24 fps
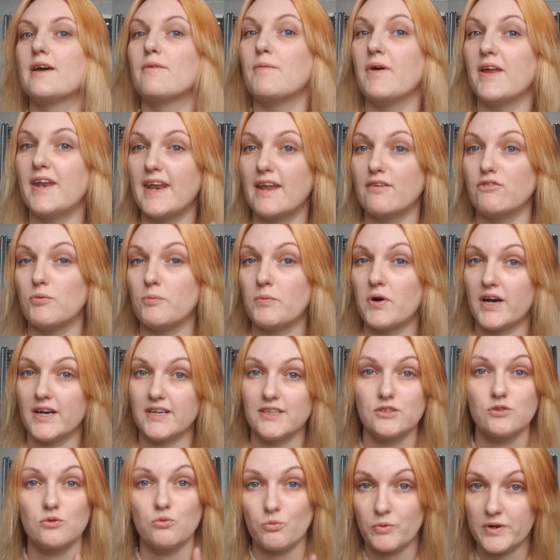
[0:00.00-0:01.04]
But never
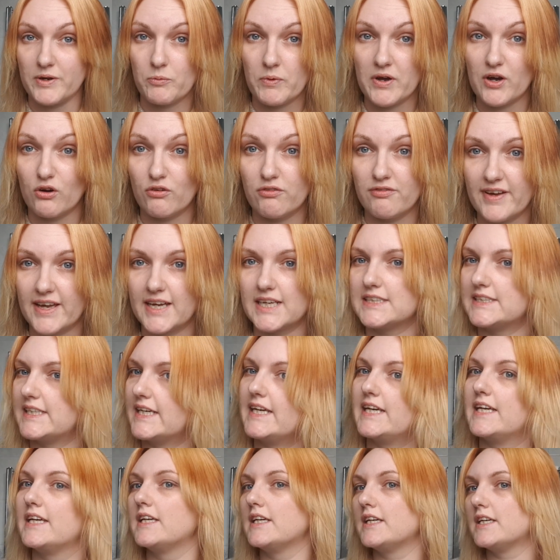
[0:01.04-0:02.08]
mind, we will fix
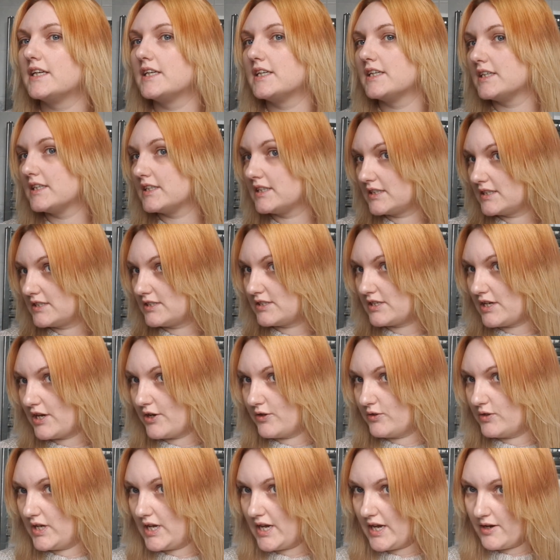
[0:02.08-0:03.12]
it.
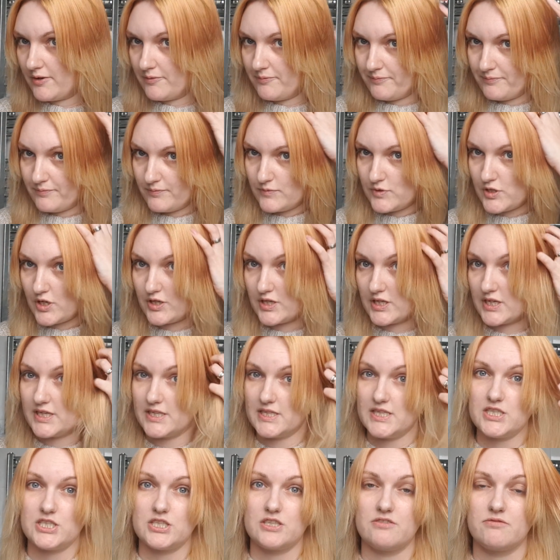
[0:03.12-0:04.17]
So yeah, so the
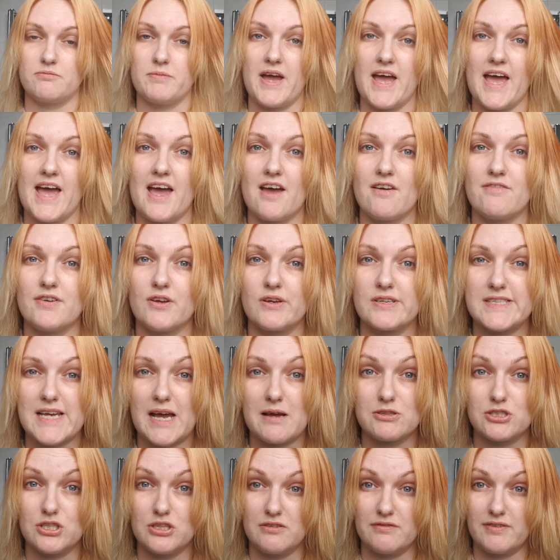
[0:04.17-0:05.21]
condition of my hair feels
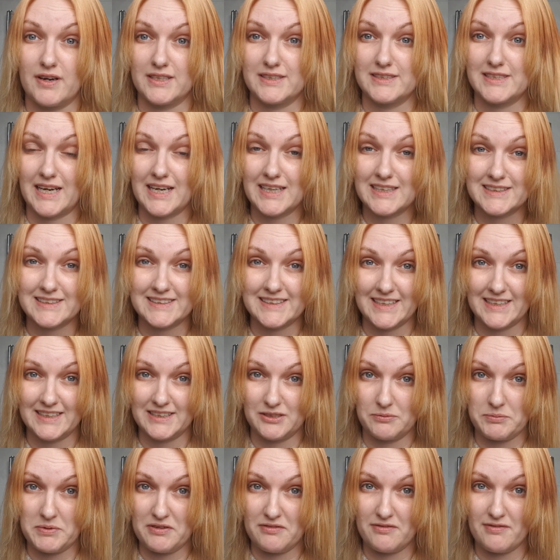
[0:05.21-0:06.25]
absolutely fantastic,
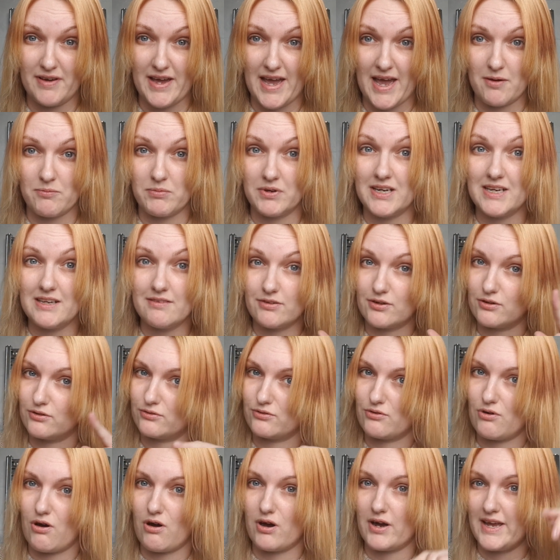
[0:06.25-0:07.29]
to be fair. Believe it or
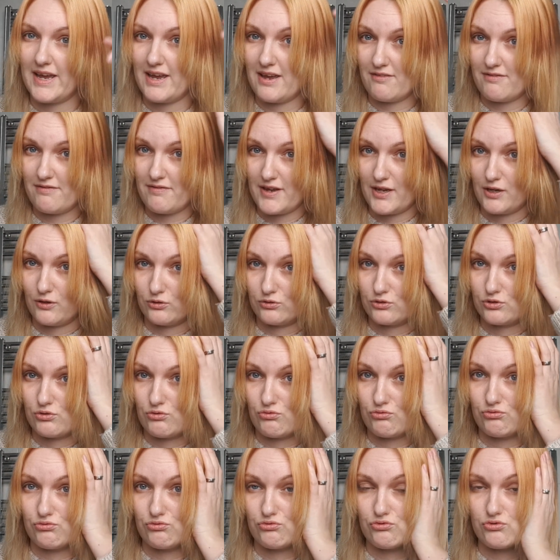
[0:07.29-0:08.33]
not, it feels
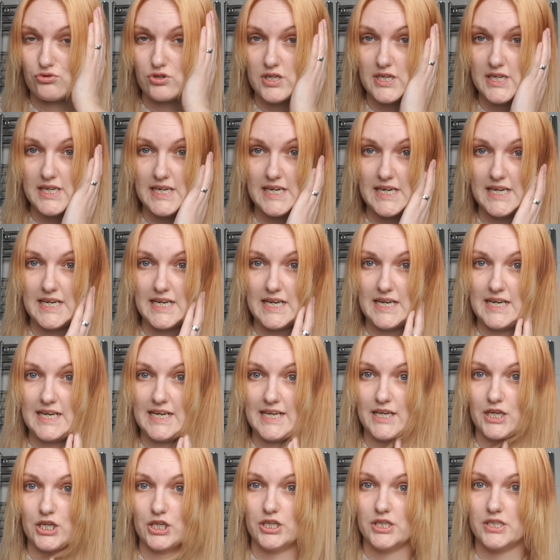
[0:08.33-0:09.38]

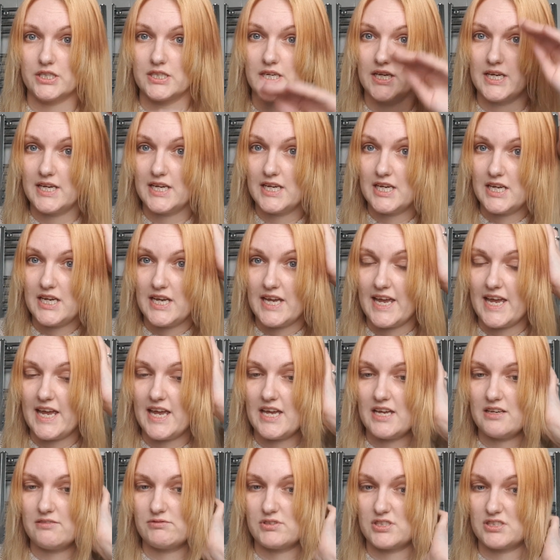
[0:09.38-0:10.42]
really good.
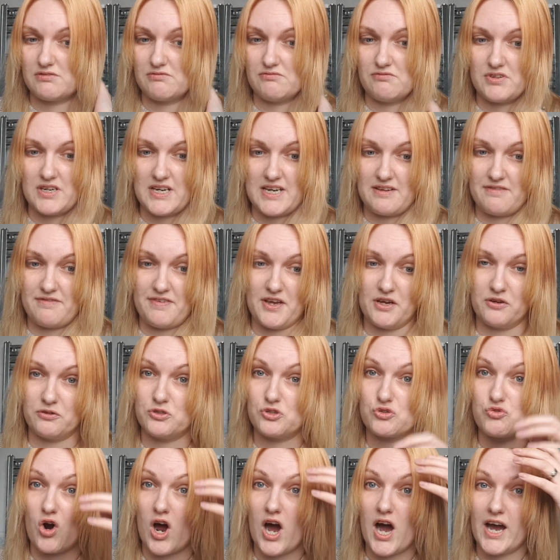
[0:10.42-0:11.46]
It doesn't really feel
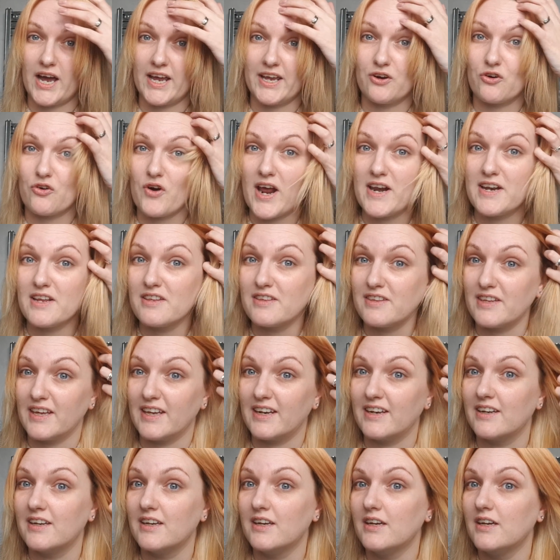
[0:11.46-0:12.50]
dry or
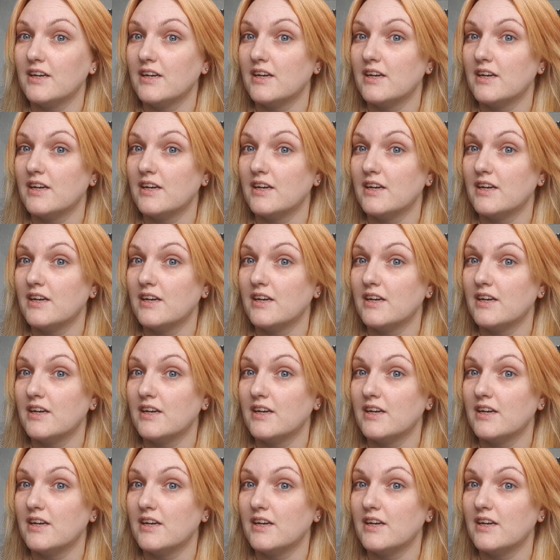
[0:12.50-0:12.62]
anything.